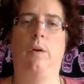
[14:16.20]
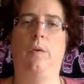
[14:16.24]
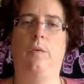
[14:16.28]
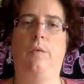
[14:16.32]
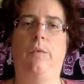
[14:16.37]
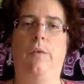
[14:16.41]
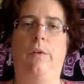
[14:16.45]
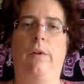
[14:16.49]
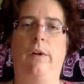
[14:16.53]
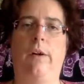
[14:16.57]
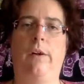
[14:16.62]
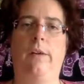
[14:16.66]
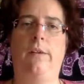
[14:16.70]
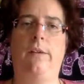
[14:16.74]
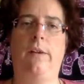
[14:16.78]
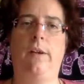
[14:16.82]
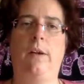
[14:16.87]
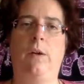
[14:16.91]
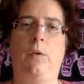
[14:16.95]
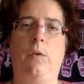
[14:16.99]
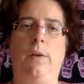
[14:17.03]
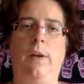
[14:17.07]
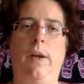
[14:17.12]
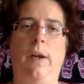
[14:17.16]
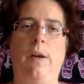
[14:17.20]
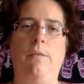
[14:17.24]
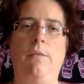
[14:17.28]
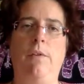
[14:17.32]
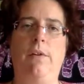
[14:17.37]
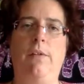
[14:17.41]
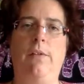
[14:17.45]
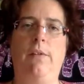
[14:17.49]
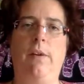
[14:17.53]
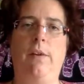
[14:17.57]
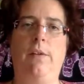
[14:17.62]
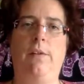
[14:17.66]
Focusing on every
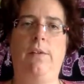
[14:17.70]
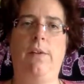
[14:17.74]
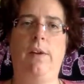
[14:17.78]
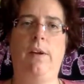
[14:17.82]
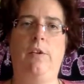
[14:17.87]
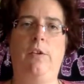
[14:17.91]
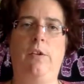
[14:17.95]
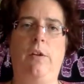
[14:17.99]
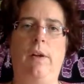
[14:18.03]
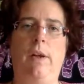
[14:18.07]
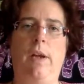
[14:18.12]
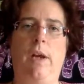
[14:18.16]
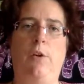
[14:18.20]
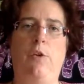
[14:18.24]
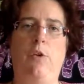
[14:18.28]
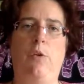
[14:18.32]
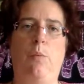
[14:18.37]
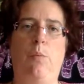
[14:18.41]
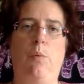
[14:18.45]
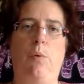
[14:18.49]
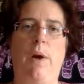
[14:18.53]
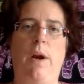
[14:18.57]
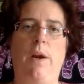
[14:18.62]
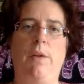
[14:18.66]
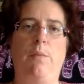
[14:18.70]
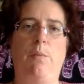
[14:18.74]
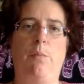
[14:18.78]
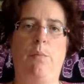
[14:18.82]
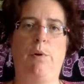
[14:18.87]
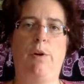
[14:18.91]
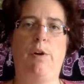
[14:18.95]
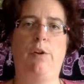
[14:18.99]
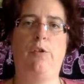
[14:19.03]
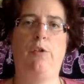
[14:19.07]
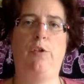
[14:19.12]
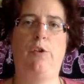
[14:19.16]
sensation that your breath
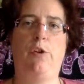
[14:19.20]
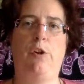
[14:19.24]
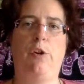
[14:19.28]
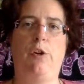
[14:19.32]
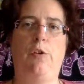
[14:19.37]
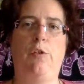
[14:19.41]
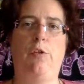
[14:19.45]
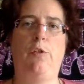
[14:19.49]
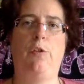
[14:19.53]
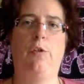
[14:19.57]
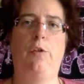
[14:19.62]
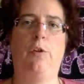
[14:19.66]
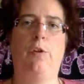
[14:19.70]
brings to you.